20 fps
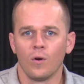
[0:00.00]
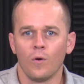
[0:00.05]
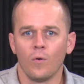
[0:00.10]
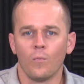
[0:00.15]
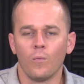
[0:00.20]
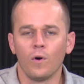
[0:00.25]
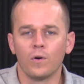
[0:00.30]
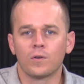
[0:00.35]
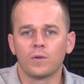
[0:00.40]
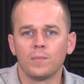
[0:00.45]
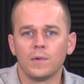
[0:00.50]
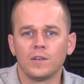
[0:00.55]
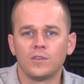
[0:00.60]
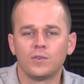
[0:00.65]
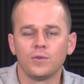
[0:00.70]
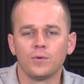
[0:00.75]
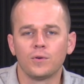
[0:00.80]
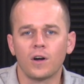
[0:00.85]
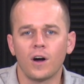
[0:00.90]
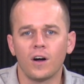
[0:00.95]
Welcome
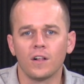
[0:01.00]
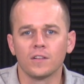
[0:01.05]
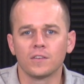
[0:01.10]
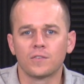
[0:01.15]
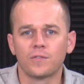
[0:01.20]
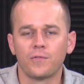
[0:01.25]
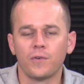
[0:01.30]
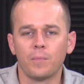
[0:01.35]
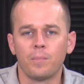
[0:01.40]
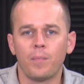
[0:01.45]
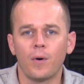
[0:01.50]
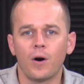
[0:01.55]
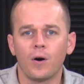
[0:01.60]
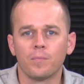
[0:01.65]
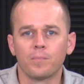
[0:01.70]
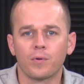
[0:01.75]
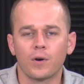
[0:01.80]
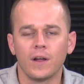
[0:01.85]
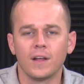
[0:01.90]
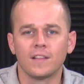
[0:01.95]
into College Football
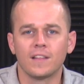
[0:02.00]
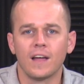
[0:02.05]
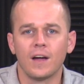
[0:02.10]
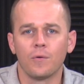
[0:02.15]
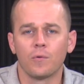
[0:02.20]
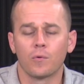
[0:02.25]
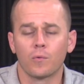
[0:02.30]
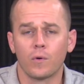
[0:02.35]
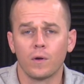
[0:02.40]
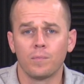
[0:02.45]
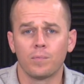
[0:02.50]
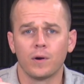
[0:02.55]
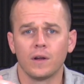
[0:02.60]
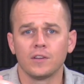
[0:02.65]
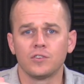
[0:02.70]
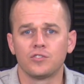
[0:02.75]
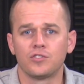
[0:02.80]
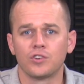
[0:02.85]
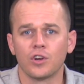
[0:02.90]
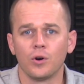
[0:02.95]
Breakdown, where we
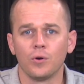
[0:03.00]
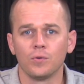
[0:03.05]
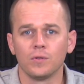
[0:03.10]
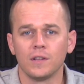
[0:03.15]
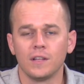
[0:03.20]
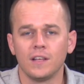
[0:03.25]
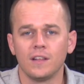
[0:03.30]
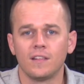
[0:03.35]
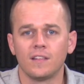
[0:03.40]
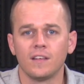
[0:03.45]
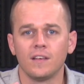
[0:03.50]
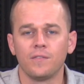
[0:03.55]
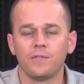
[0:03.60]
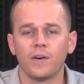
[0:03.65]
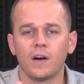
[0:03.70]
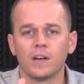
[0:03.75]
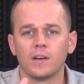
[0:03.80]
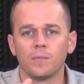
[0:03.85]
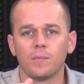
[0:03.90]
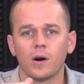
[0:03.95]
bring Joe Lisi.
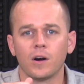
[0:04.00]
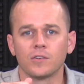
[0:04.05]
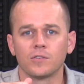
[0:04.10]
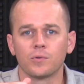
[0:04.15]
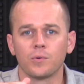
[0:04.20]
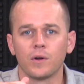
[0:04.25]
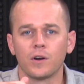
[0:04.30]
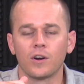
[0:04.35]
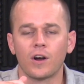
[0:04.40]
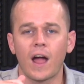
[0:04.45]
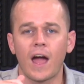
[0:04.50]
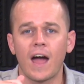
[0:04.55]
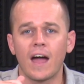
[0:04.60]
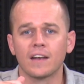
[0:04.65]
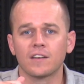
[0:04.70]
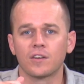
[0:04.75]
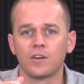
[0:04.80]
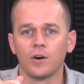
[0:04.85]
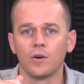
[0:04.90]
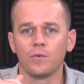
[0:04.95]
Find him on Twitter
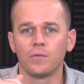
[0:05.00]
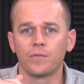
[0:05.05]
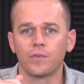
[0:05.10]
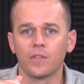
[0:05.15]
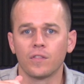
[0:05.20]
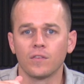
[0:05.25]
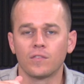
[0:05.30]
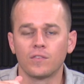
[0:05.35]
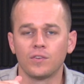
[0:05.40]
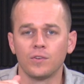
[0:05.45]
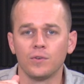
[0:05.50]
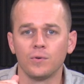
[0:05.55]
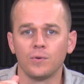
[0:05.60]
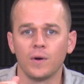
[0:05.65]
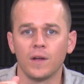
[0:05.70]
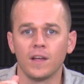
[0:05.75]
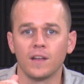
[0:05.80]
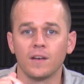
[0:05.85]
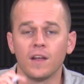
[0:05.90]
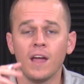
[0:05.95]
at Go for the
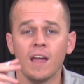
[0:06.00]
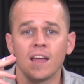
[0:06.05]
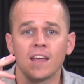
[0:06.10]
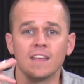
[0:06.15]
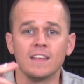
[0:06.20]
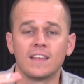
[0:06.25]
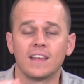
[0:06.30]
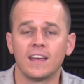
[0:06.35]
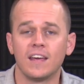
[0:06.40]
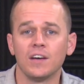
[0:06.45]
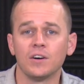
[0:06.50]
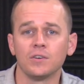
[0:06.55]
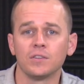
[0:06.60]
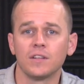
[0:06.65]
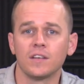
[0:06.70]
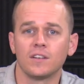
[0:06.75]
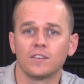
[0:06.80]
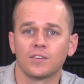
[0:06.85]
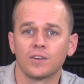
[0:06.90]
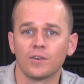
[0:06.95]
Two In. He killed
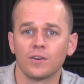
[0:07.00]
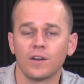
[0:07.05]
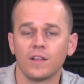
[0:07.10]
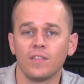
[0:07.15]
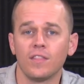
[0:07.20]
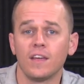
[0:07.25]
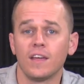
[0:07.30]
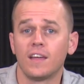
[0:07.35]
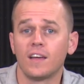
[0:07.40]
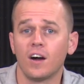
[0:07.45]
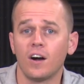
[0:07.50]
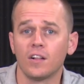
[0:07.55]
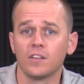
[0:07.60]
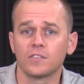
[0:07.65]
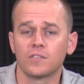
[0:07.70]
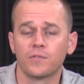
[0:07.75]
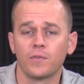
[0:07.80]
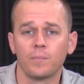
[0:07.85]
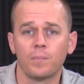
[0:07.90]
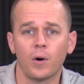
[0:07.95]
it during the
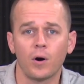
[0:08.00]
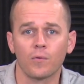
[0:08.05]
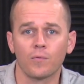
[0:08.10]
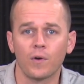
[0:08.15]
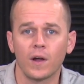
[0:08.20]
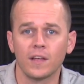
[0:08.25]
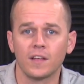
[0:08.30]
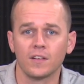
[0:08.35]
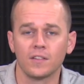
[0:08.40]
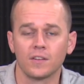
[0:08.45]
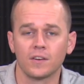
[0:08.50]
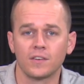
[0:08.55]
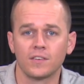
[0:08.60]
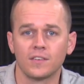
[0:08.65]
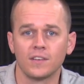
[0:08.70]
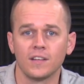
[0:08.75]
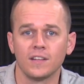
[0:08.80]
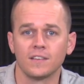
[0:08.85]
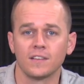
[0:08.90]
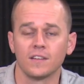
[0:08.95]
college football regular
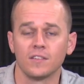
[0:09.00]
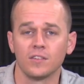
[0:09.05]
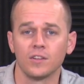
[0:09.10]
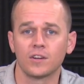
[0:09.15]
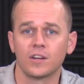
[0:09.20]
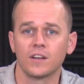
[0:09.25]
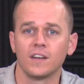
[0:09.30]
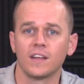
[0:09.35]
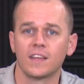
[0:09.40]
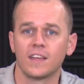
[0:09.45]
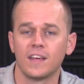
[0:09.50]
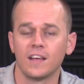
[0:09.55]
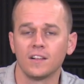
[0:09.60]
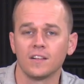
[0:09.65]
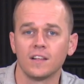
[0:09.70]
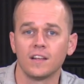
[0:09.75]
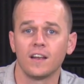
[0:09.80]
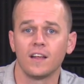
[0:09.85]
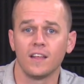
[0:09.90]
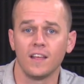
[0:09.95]
season, looking to
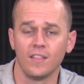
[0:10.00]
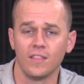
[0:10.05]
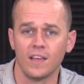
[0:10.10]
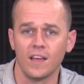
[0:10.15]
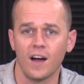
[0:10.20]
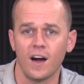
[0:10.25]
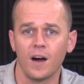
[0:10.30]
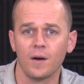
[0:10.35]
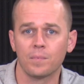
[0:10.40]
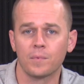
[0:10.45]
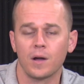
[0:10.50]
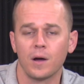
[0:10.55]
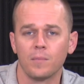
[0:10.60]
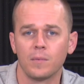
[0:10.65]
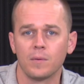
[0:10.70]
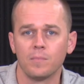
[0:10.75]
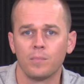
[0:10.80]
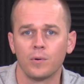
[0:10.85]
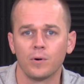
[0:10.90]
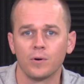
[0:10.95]
kill it in the
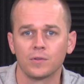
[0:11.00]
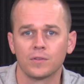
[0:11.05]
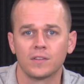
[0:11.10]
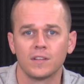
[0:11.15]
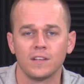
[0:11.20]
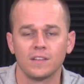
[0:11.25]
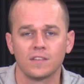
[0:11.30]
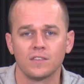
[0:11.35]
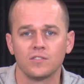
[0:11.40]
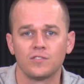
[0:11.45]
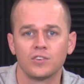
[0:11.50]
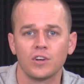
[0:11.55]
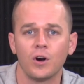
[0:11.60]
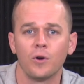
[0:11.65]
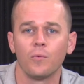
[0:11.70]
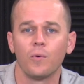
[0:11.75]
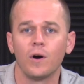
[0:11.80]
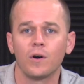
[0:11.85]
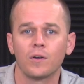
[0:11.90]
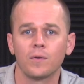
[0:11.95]
upcoming bowl season.
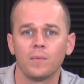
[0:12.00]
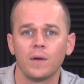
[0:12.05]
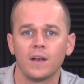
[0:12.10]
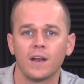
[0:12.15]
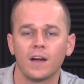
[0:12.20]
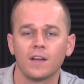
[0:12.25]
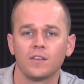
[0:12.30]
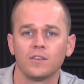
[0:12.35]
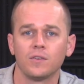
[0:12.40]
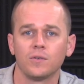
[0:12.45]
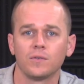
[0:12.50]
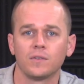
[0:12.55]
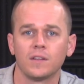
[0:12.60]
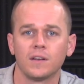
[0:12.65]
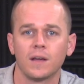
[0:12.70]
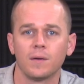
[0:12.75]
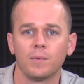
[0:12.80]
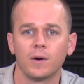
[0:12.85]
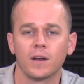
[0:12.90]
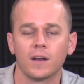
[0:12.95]
Joe, welcome in. How you doing
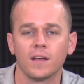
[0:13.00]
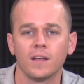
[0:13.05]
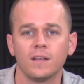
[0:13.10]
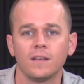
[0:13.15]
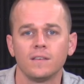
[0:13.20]
today, buddy?